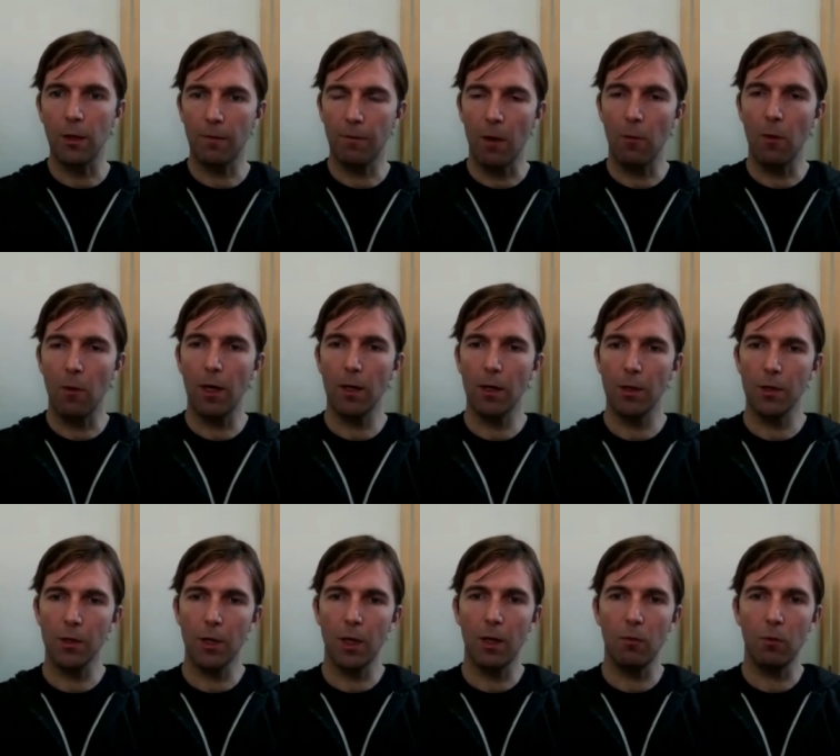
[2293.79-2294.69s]
If I wanted to
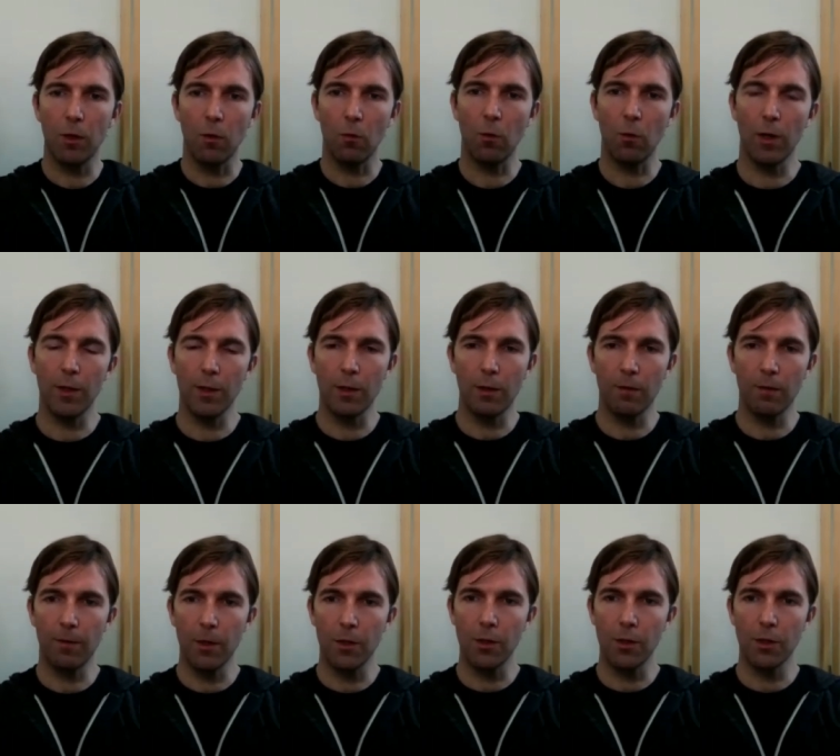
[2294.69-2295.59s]
say, you know, what is the
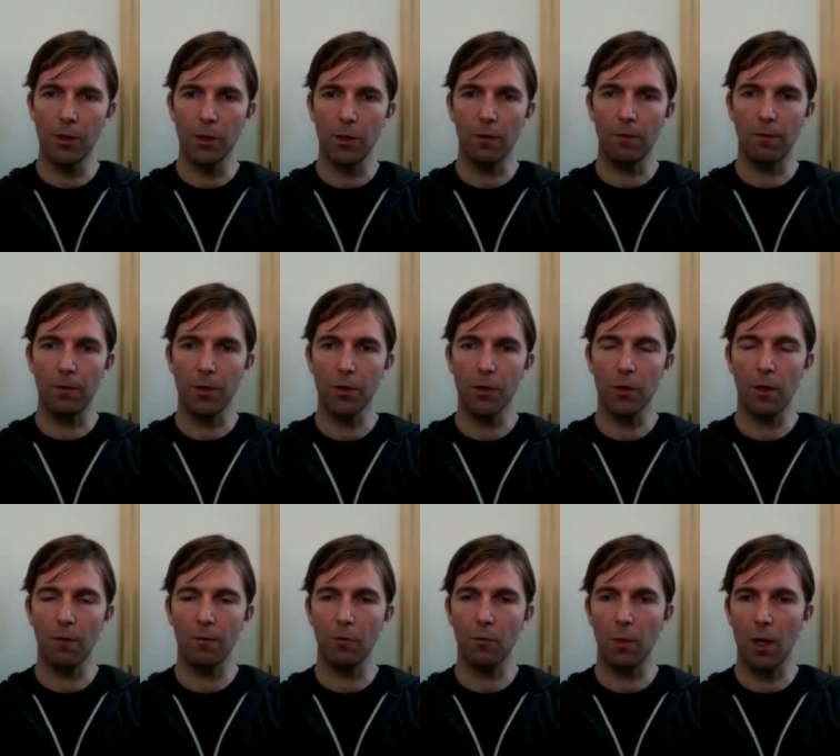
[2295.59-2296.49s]
efficiency of this
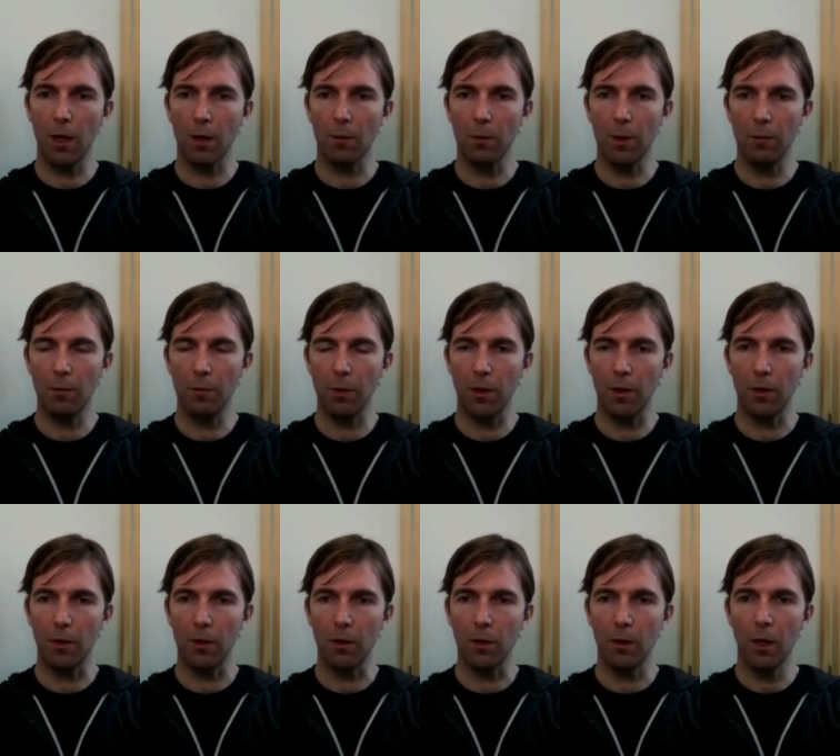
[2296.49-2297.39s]
soft robotic
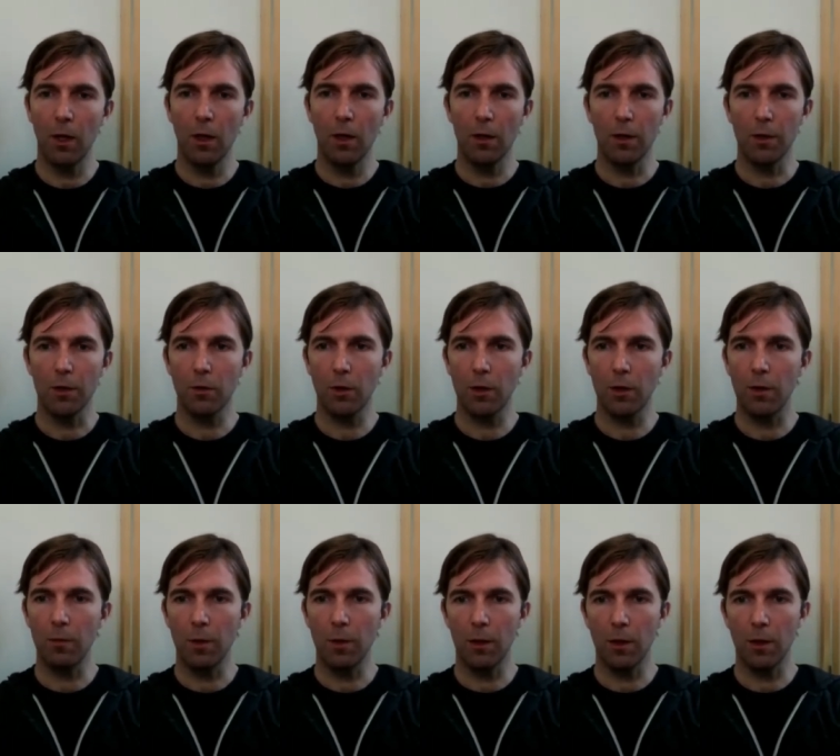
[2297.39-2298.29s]
manipulator, it's tricky
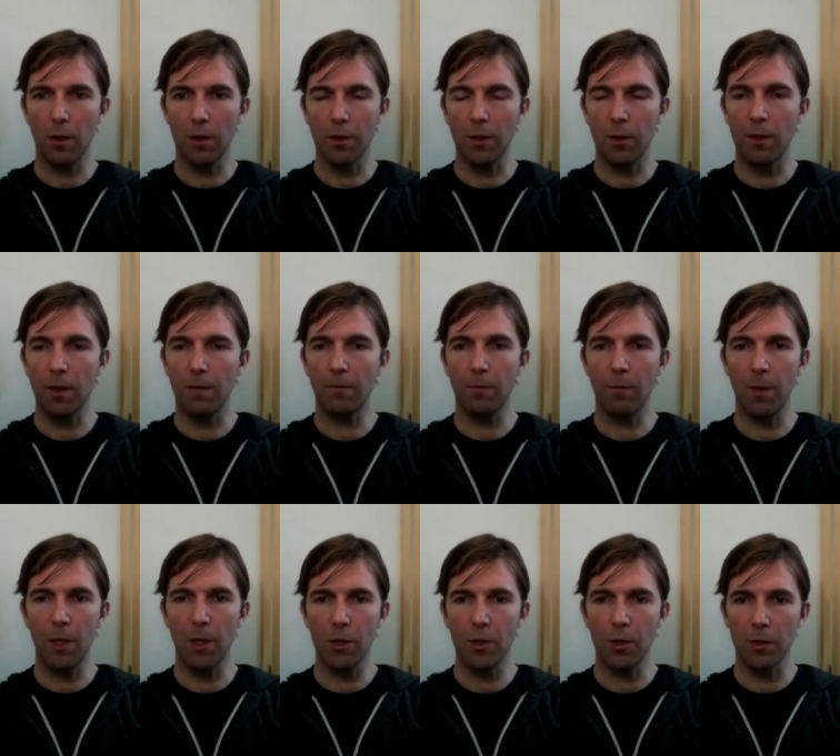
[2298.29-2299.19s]
because the
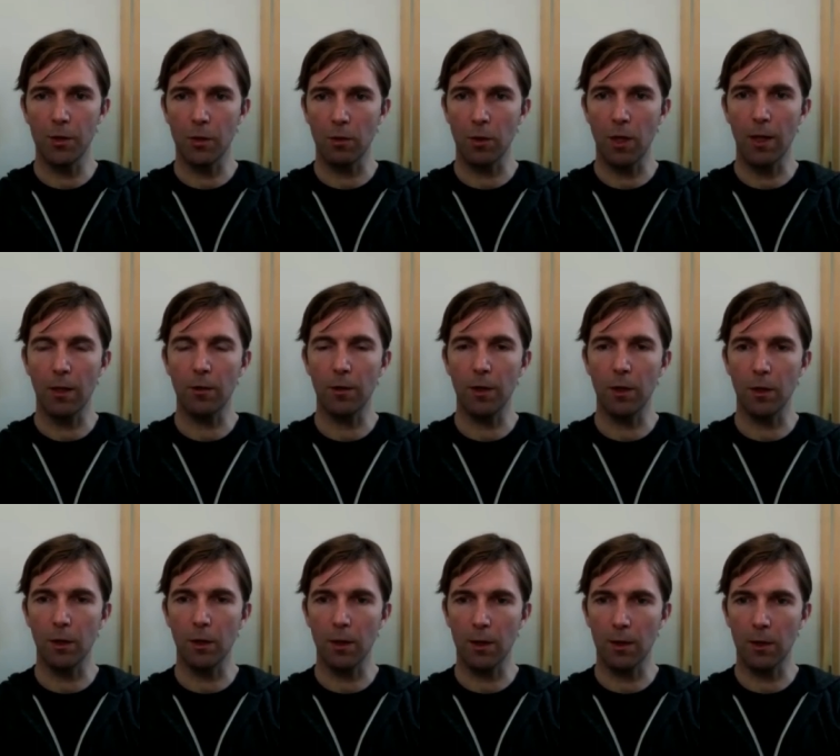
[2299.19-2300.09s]
deformations are likely
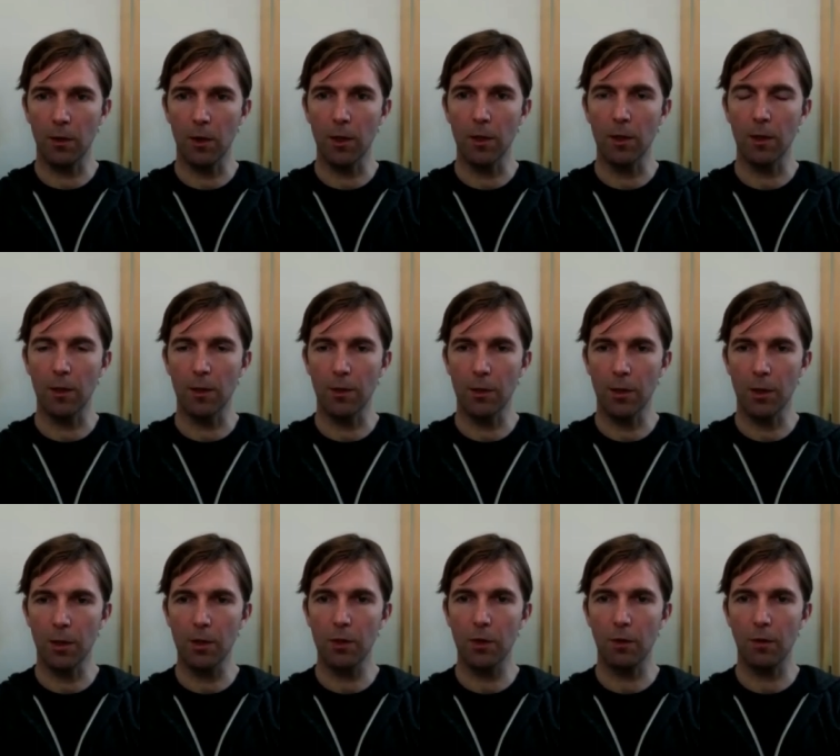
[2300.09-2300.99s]
to, going to
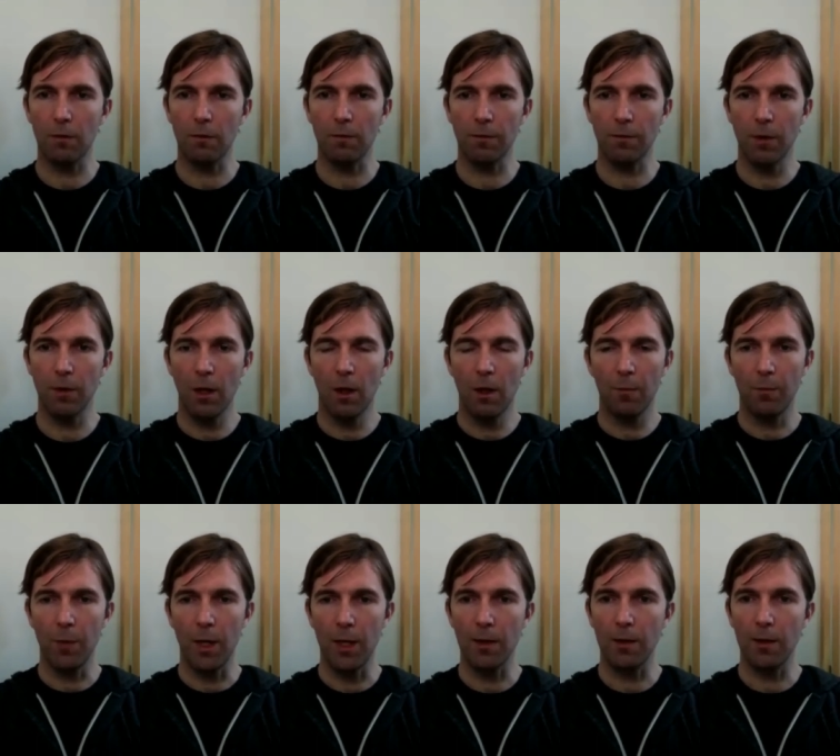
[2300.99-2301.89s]
consist of
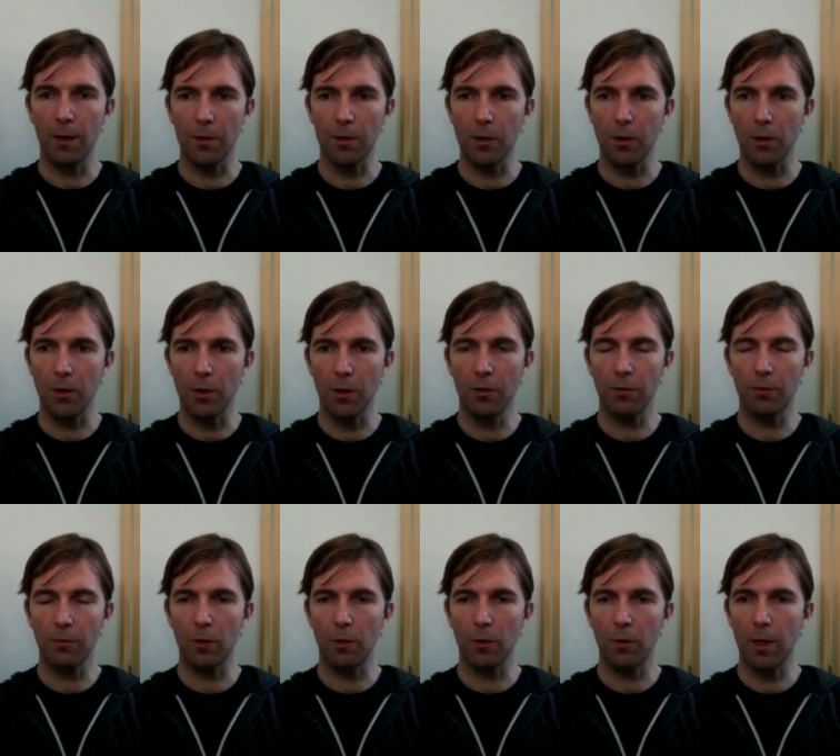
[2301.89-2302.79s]
many things that are
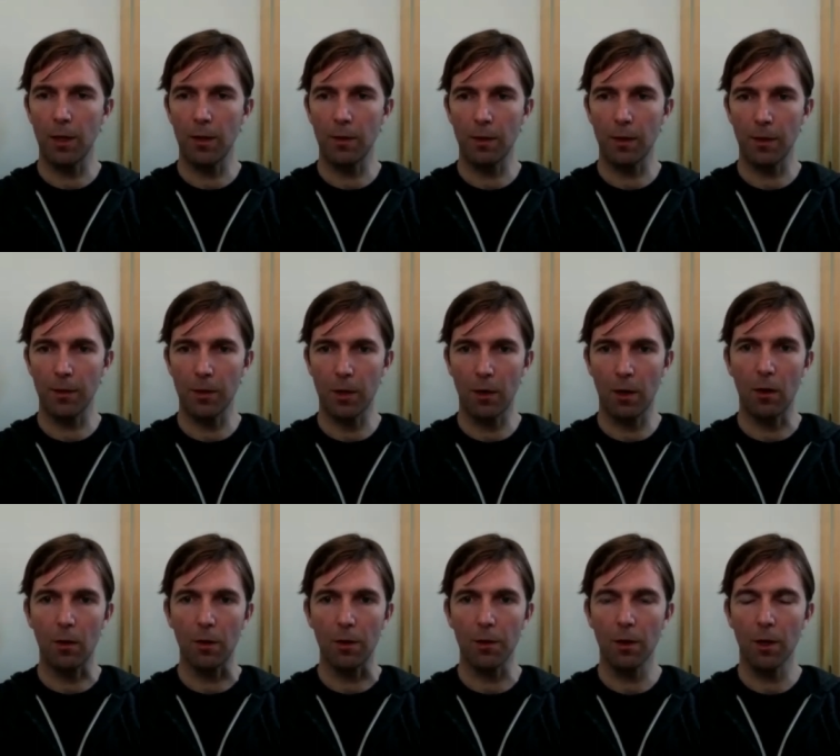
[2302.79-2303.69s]
useful and many things that
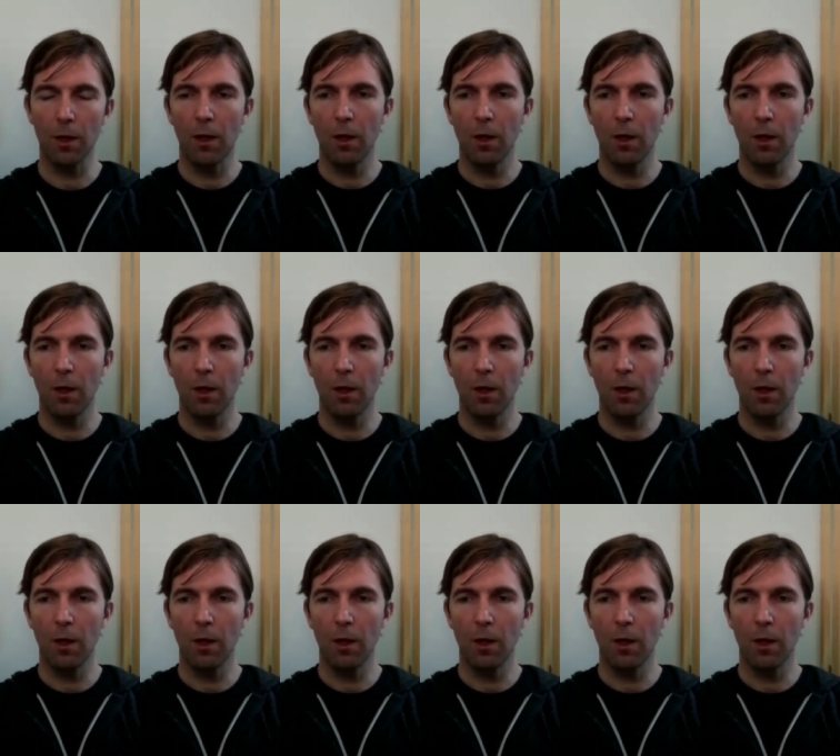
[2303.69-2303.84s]
aren't.